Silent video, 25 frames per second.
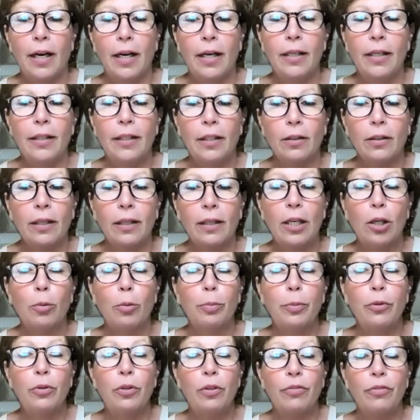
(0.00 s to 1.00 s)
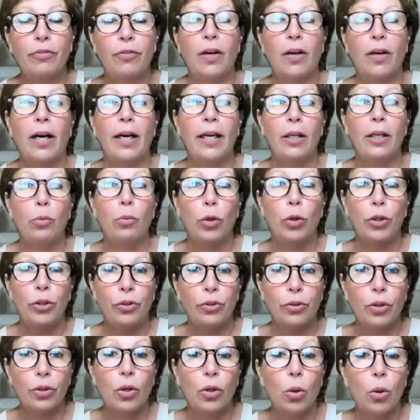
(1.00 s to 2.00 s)
It'll help you define what
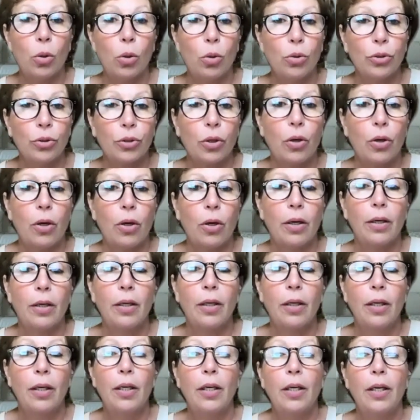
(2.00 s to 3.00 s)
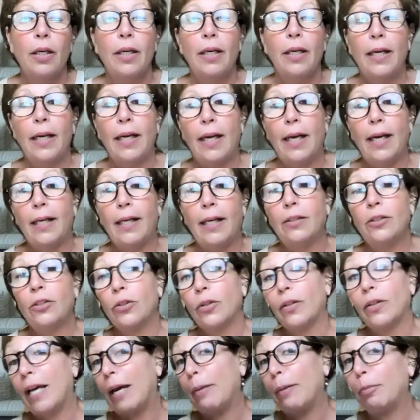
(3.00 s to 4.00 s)
your goals are. And so
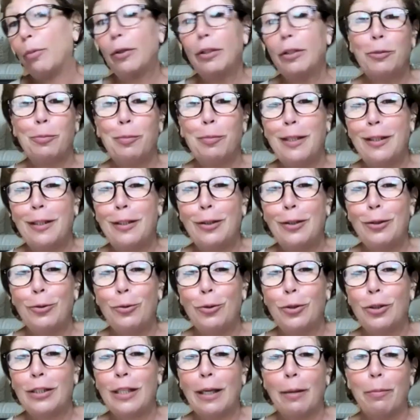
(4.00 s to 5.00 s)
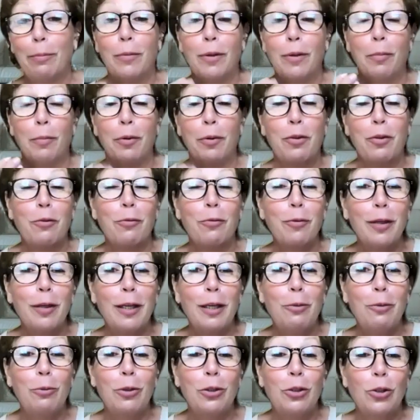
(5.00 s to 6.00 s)
that brings me to step number
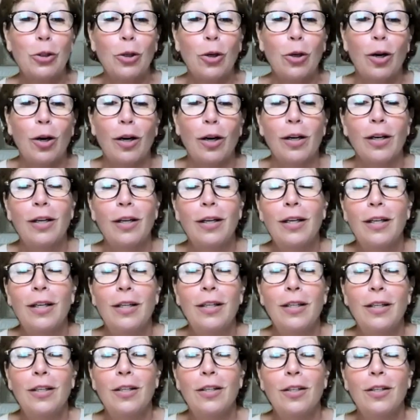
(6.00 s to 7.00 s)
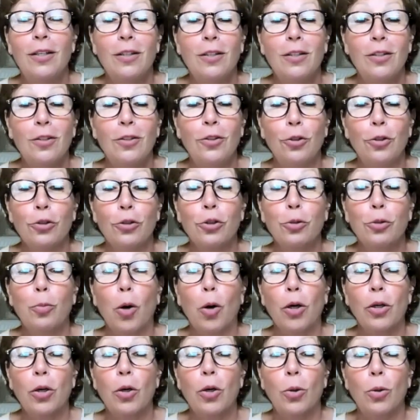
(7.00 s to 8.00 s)
3, which are your
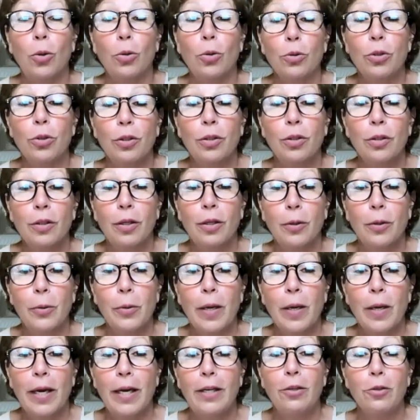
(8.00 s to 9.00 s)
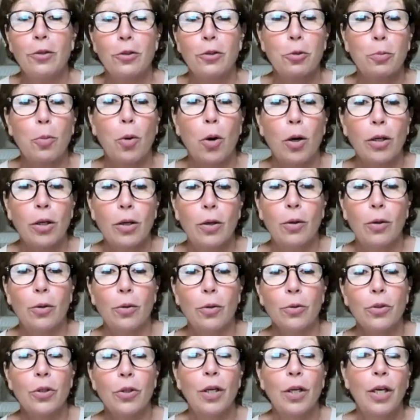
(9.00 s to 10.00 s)
SMART goals. Okay, your SMART
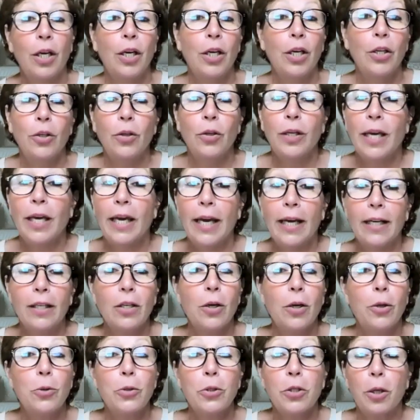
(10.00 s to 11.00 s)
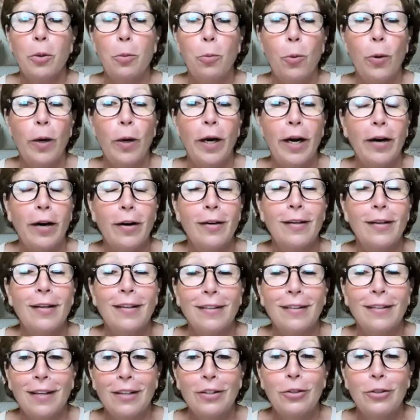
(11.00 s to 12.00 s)
goals. You can't go somewhere
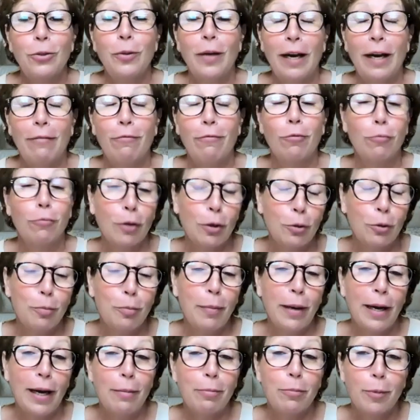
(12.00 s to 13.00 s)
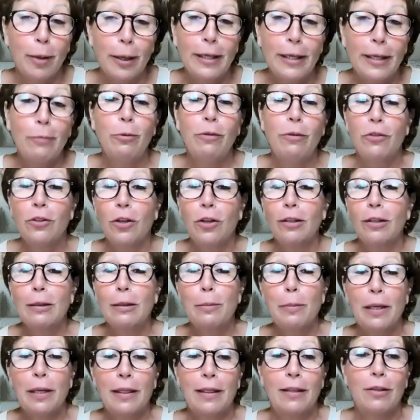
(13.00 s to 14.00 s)
unless you have a roadmap, right? We've talked
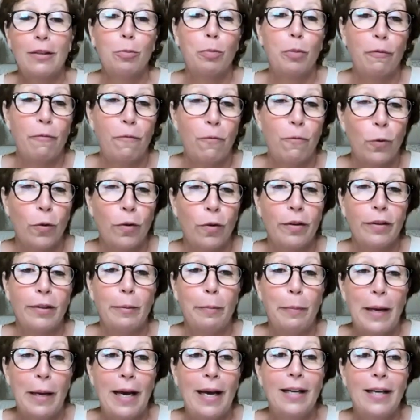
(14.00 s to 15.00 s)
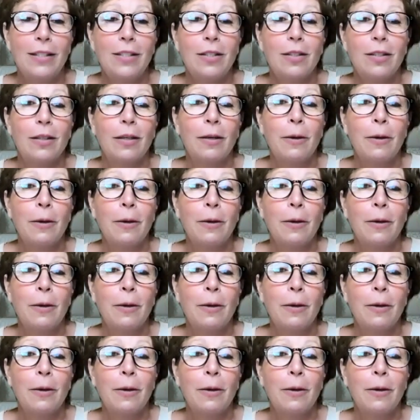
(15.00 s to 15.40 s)
about this before in the past.